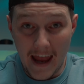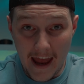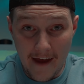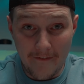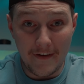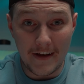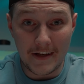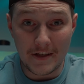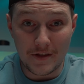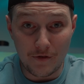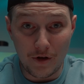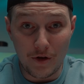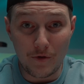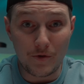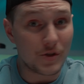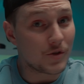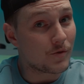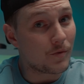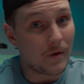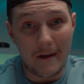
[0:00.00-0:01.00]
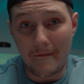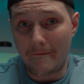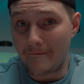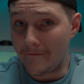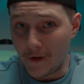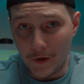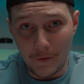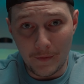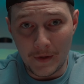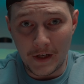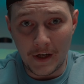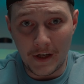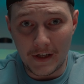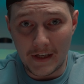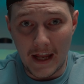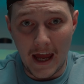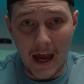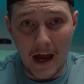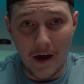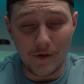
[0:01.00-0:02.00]
FX3, which is what I'm filming on
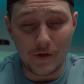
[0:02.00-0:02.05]
now.